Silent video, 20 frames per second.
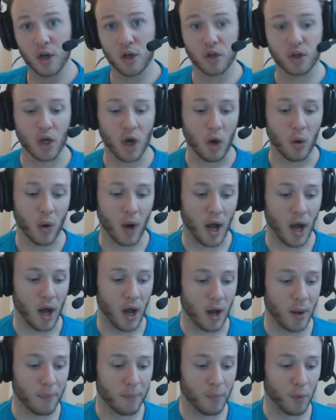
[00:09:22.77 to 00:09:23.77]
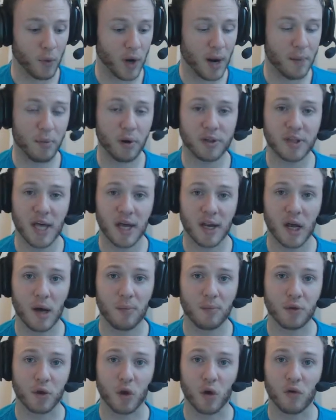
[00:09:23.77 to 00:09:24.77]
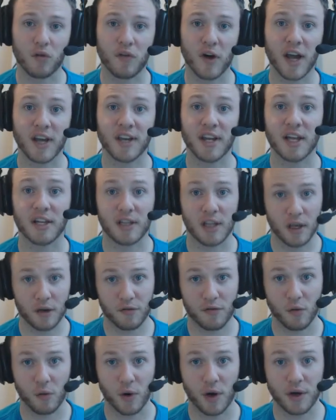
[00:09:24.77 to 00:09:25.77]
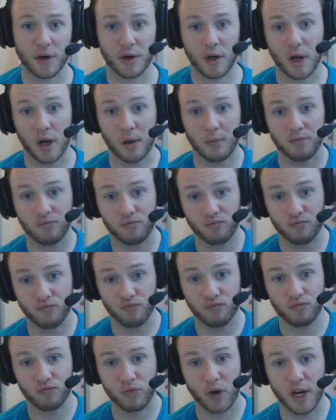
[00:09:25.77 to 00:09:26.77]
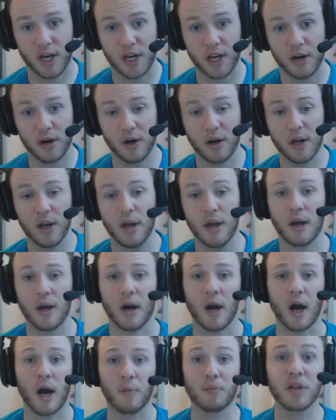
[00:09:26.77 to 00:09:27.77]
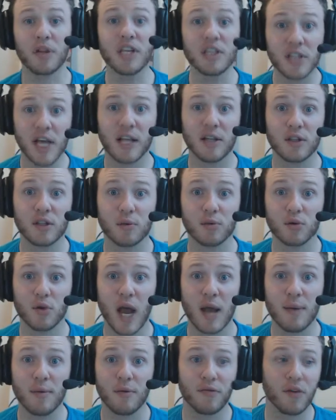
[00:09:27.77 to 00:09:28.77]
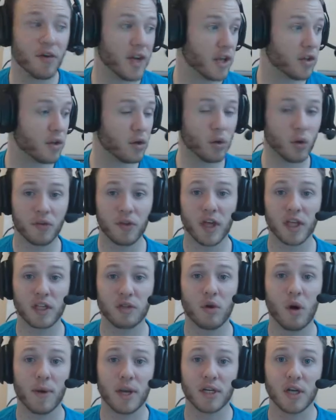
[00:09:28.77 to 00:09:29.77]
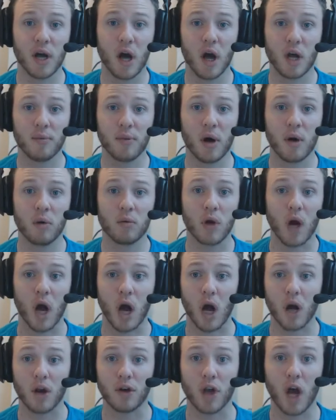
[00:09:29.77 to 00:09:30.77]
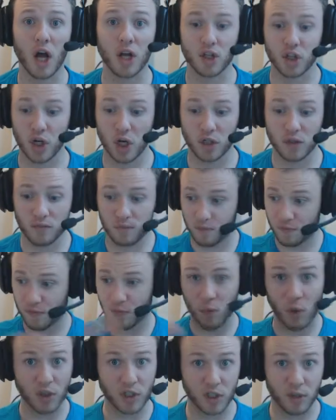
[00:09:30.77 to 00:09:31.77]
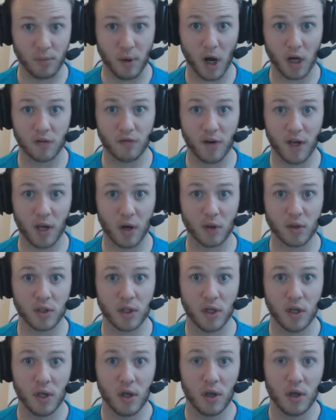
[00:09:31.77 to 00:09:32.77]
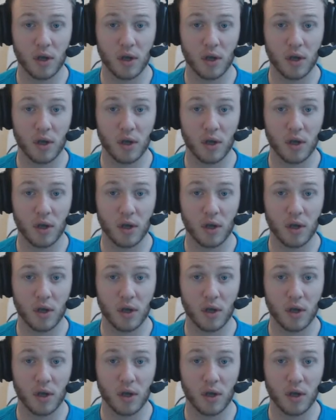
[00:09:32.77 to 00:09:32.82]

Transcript: So when I put that up, you'll find a link for it right here. Please like and subscribe if you have any other cool things you want me to talk about, not just What's in the Box videos.